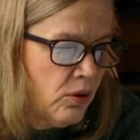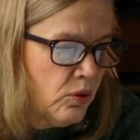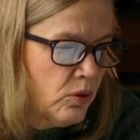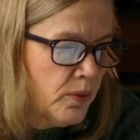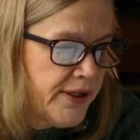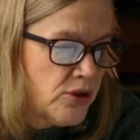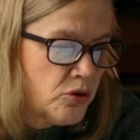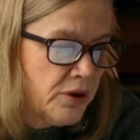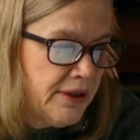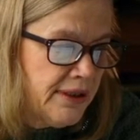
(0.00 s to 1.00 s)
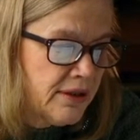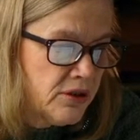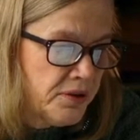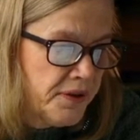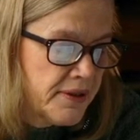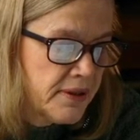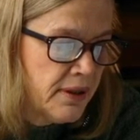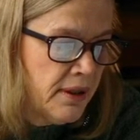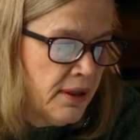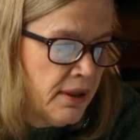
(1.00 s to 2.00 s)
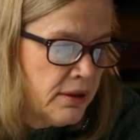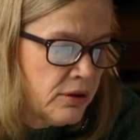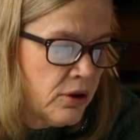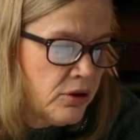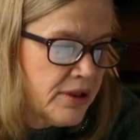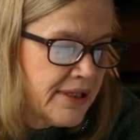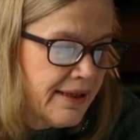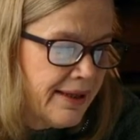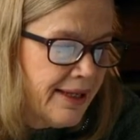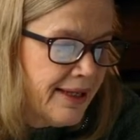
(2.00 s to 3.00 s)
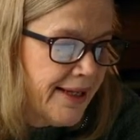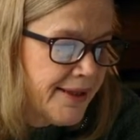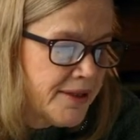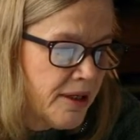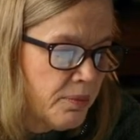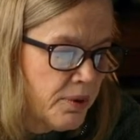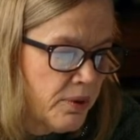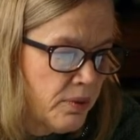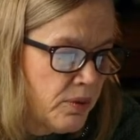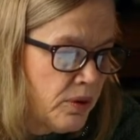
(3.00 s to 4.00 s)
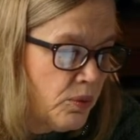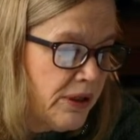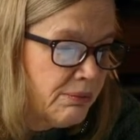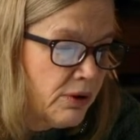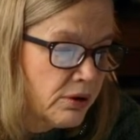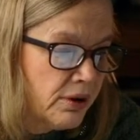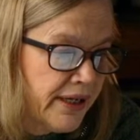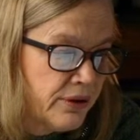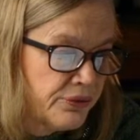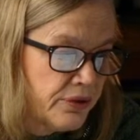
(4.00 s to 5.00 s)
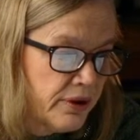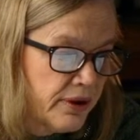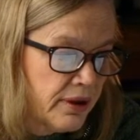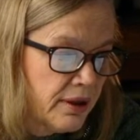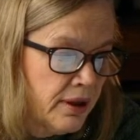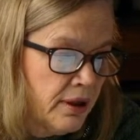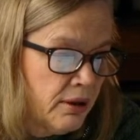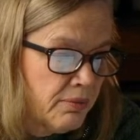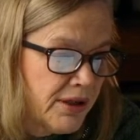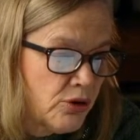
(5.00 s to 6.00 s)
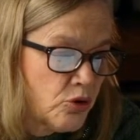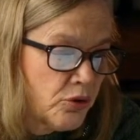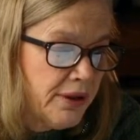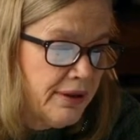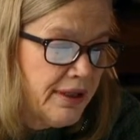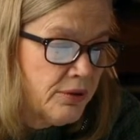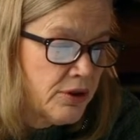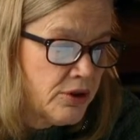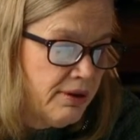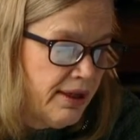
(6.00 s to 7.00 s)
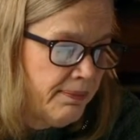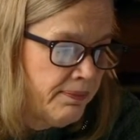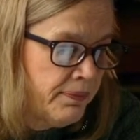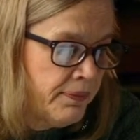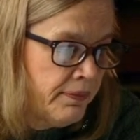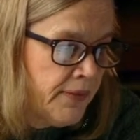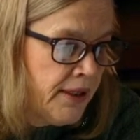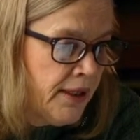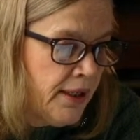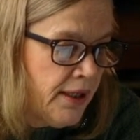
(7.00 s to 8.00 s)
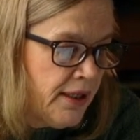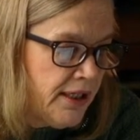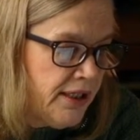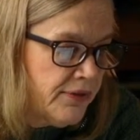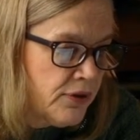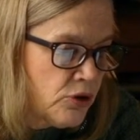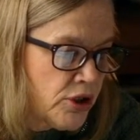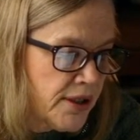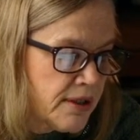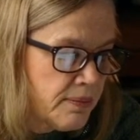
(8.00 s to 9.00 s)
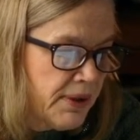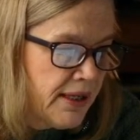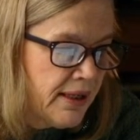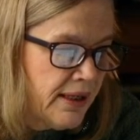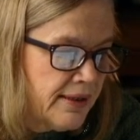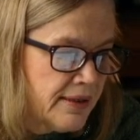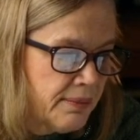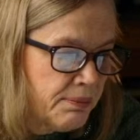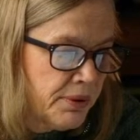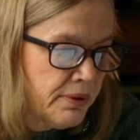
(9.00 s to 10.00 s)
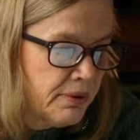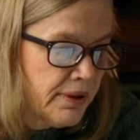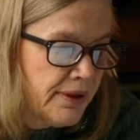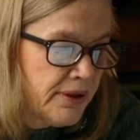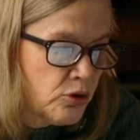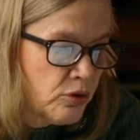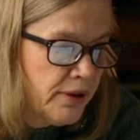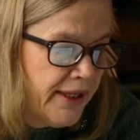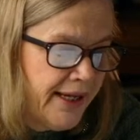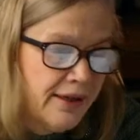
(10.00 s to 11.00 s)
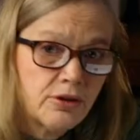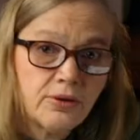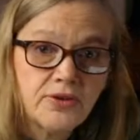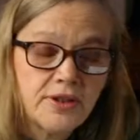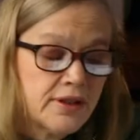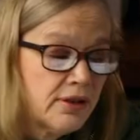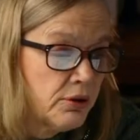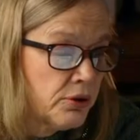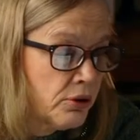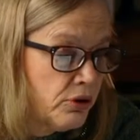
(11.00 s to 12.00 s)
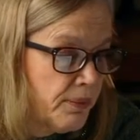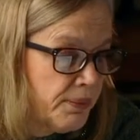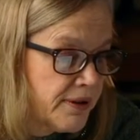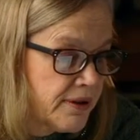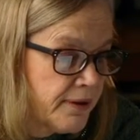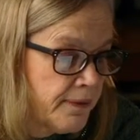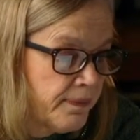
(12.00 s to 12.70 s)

always drawing near to us. Notice how they light up when we model our Father by drawing nearer to them, even just by a simple, literal act of sitting on the carpet.